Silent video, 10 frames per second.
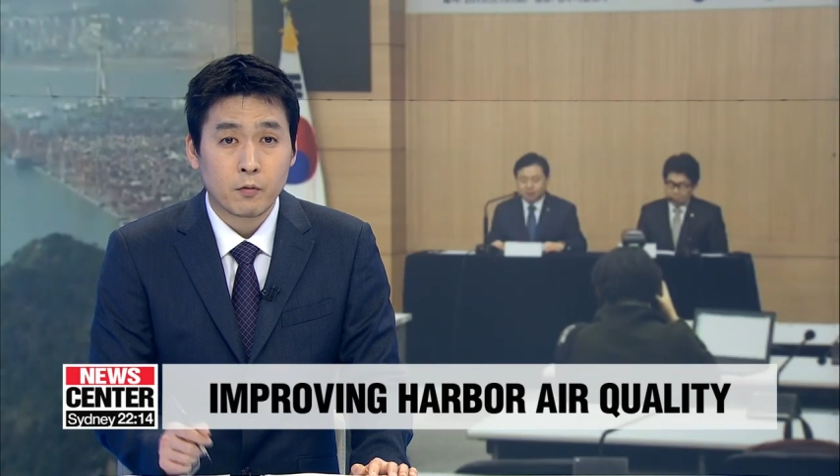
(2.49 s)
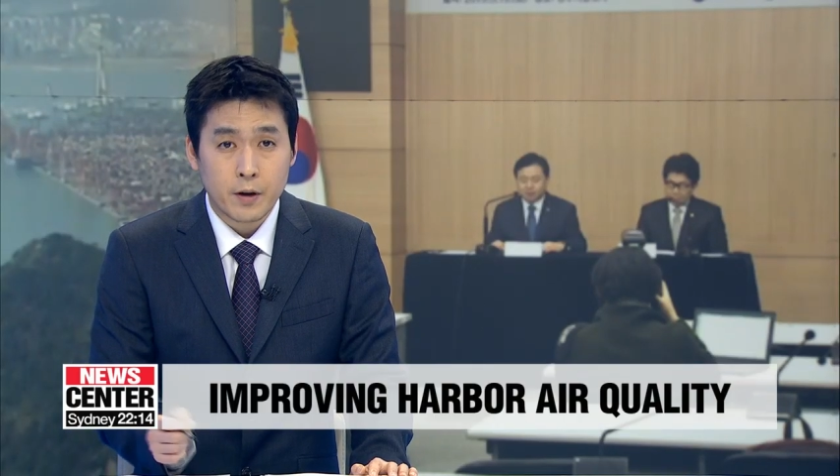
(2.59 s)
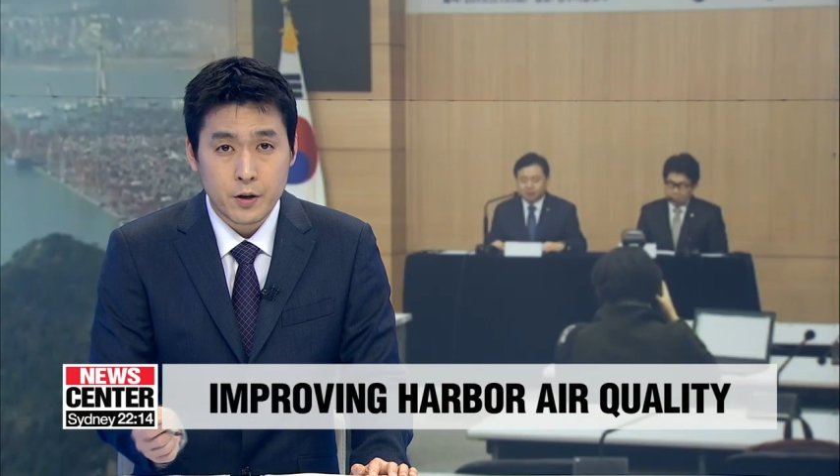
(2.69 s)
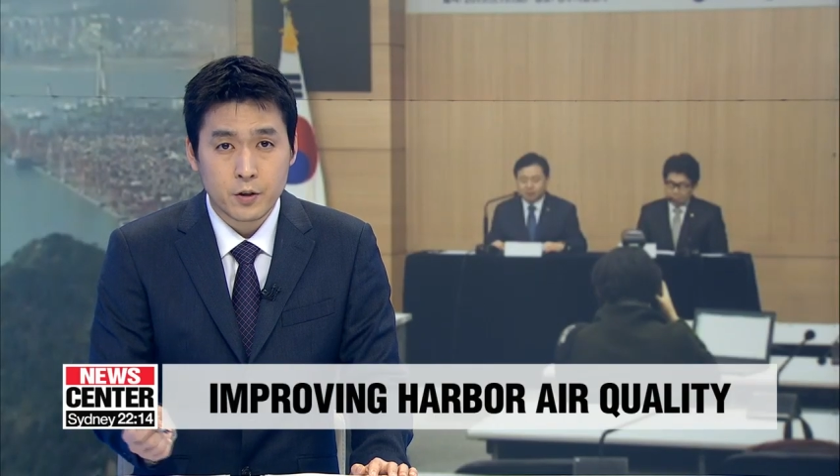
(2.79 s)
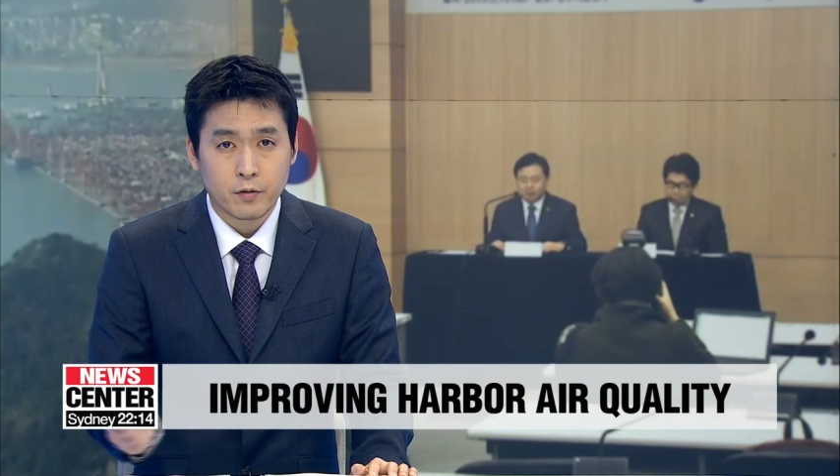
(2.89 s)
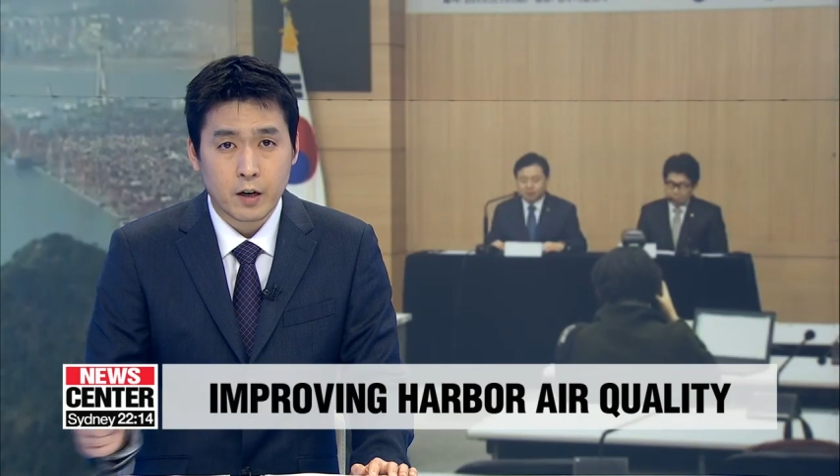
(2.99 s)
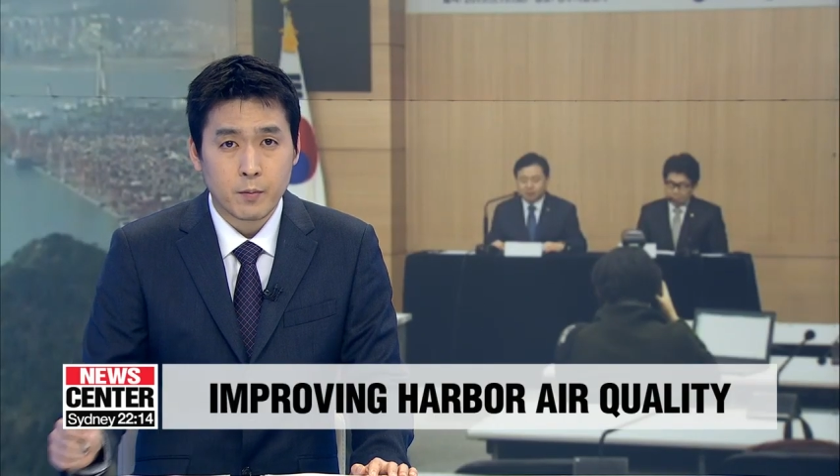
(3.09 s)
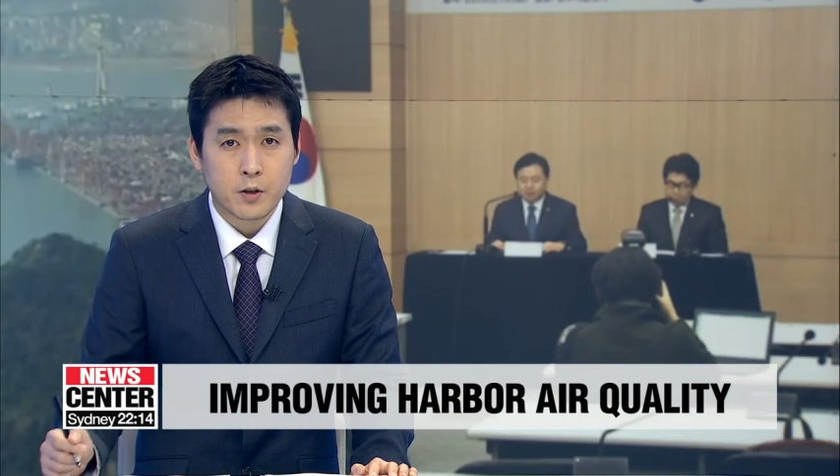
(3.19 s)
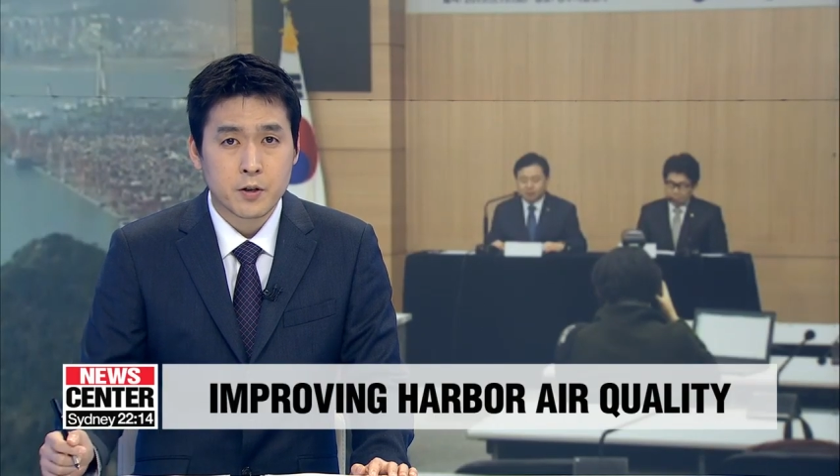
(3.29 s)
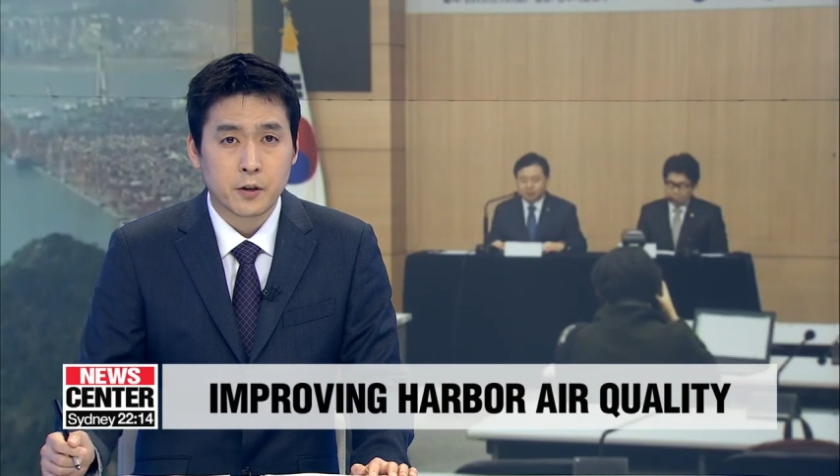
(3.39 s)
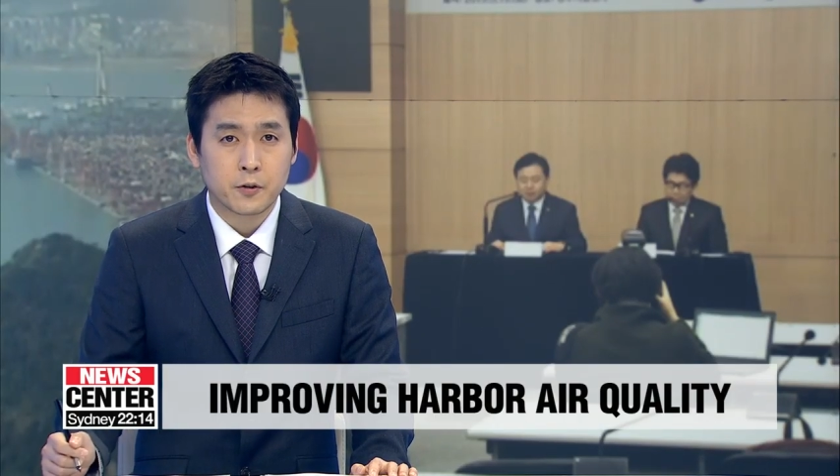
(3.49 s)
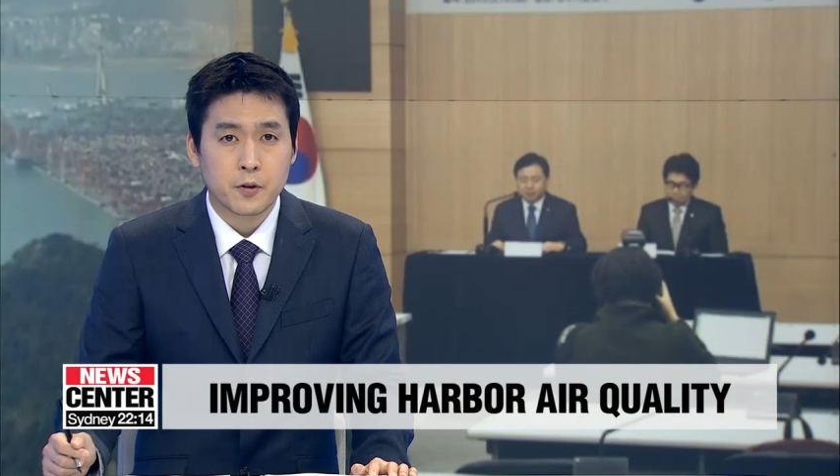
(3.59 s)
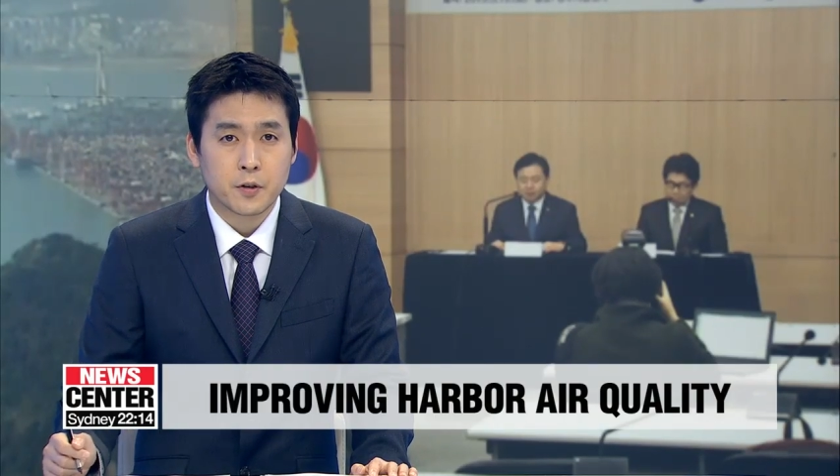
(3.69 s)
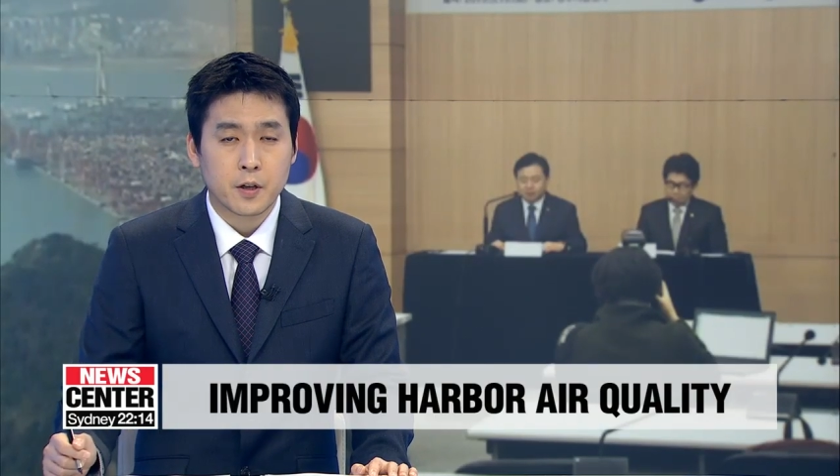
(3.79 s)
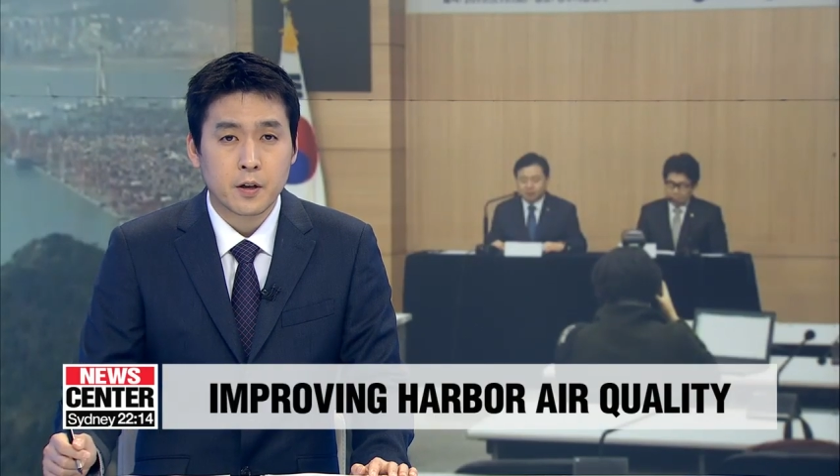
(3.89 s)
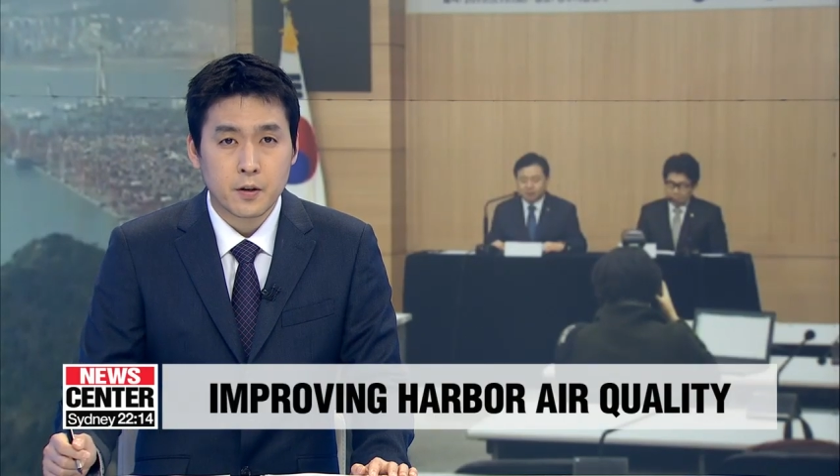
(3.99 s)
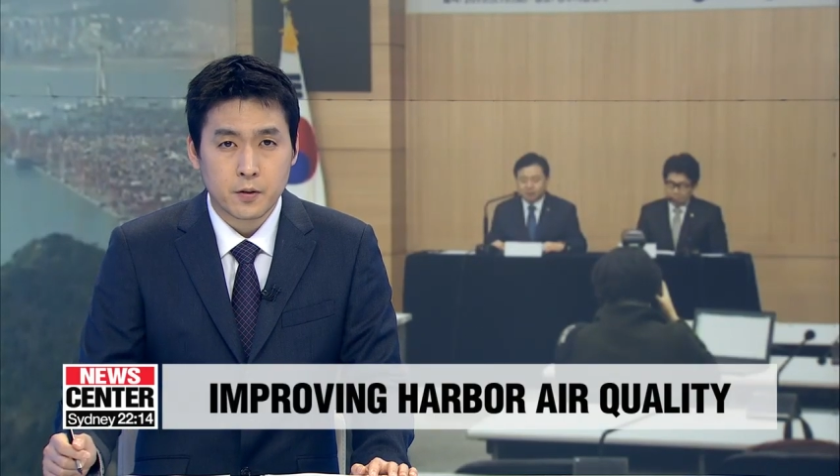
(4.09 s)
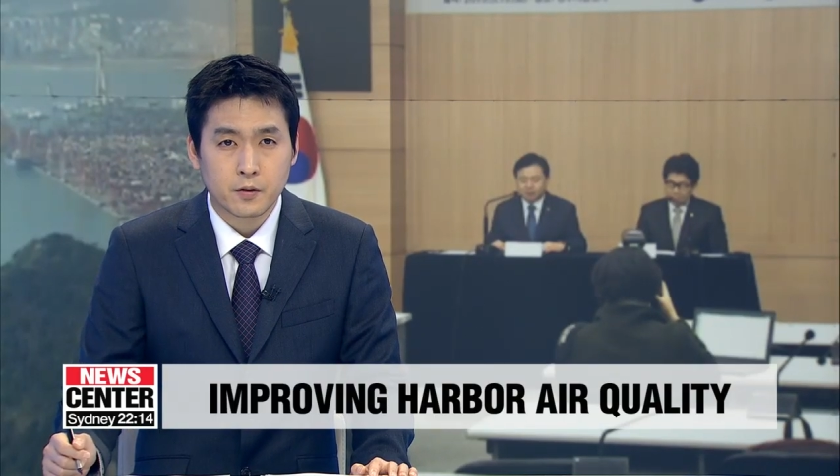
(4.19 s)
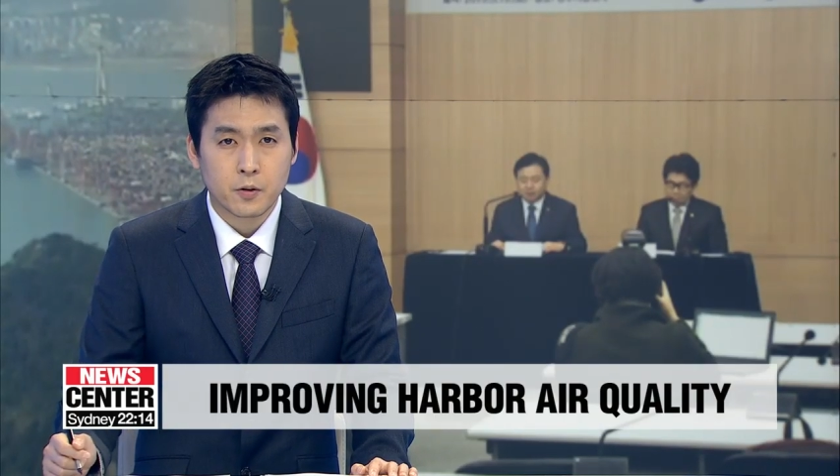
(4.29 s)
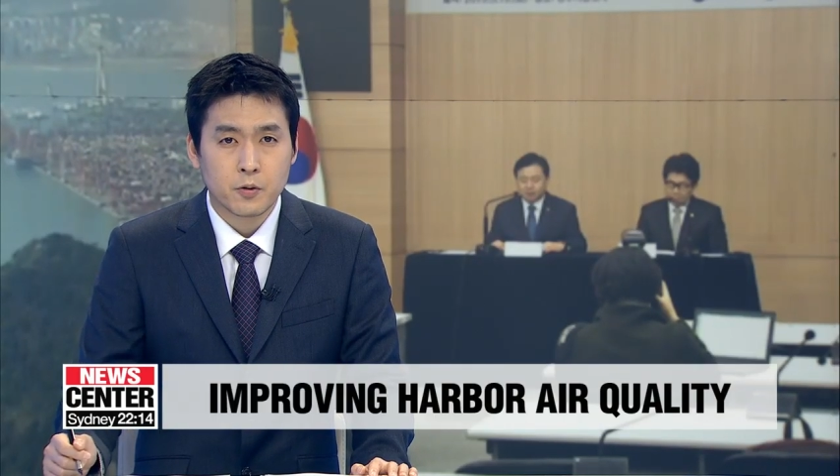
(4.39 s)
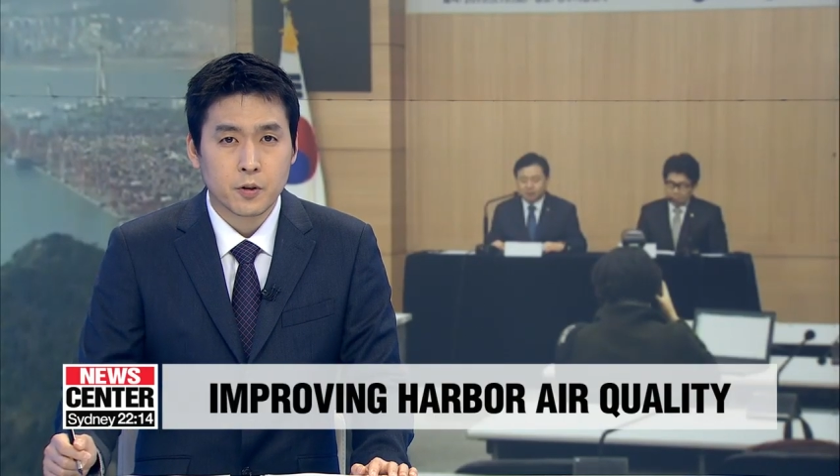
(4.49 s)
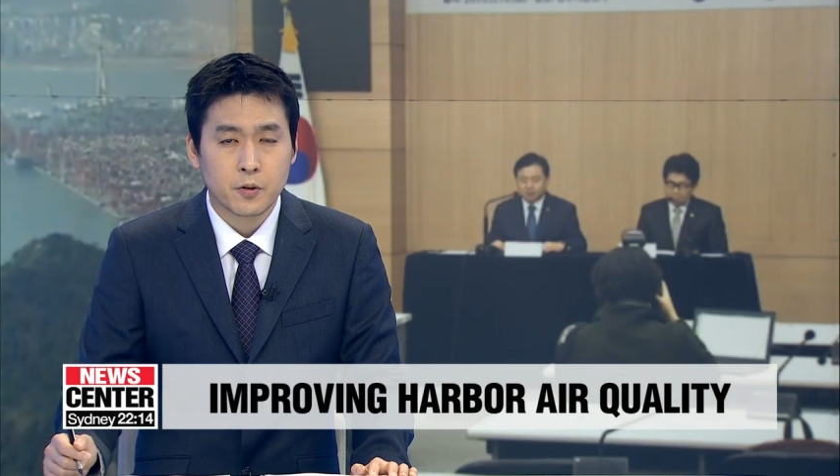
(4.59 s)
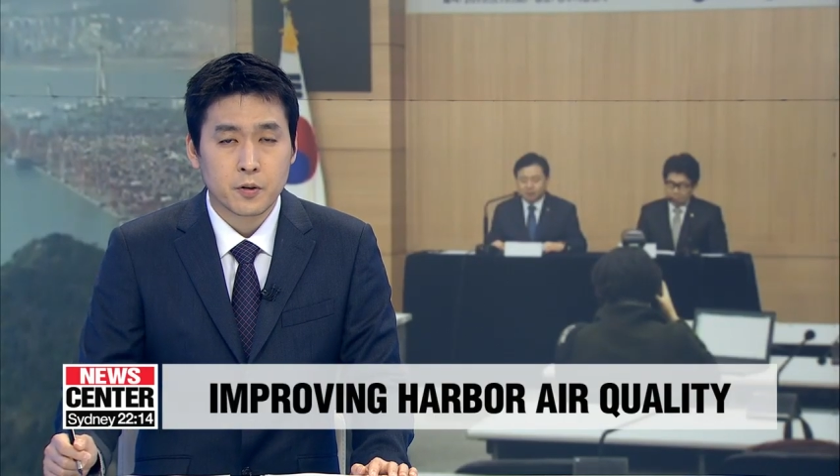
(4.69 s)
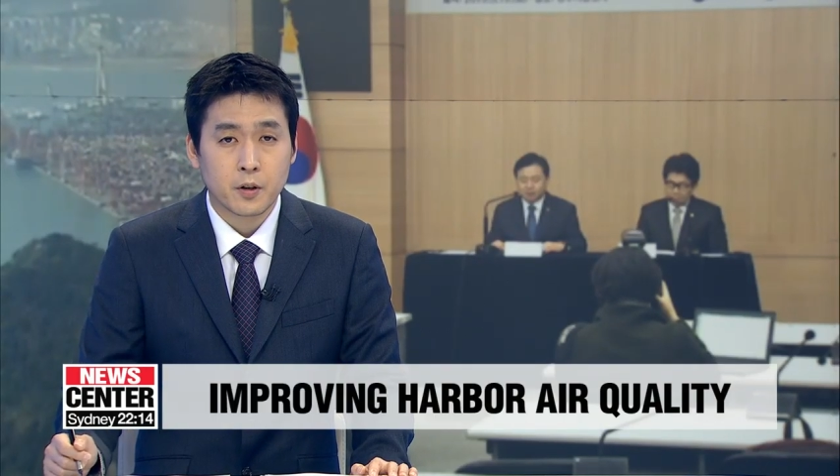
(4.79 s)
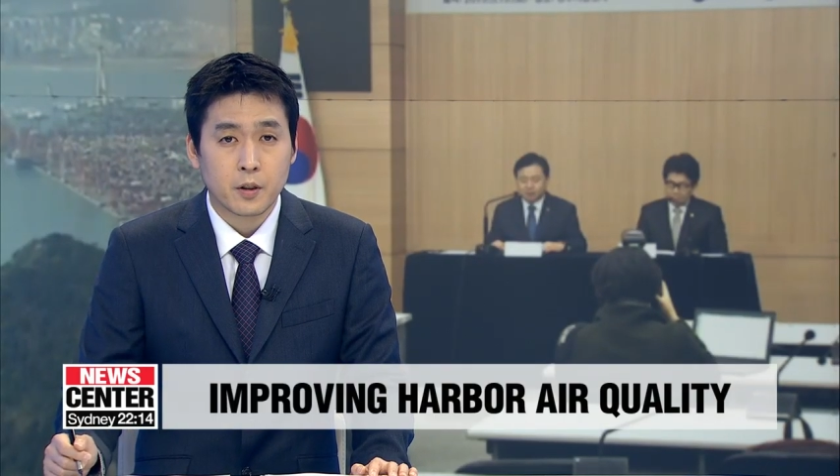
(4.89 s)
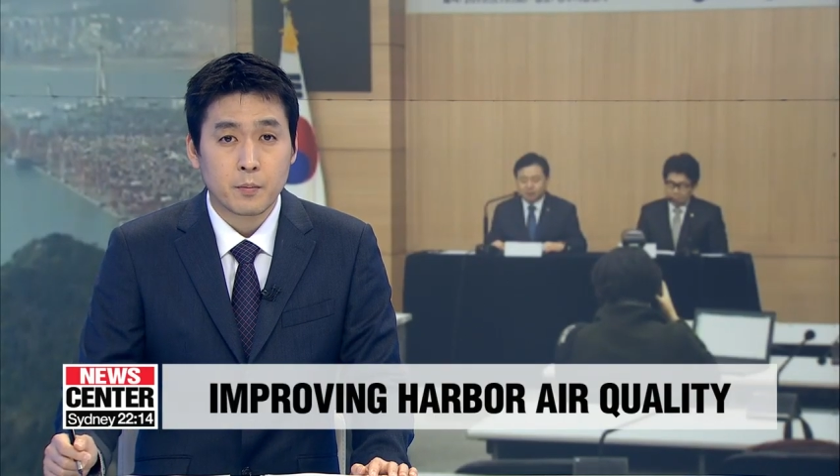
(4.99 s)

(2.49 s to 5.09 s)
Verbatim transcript: range of government sectors and institutions,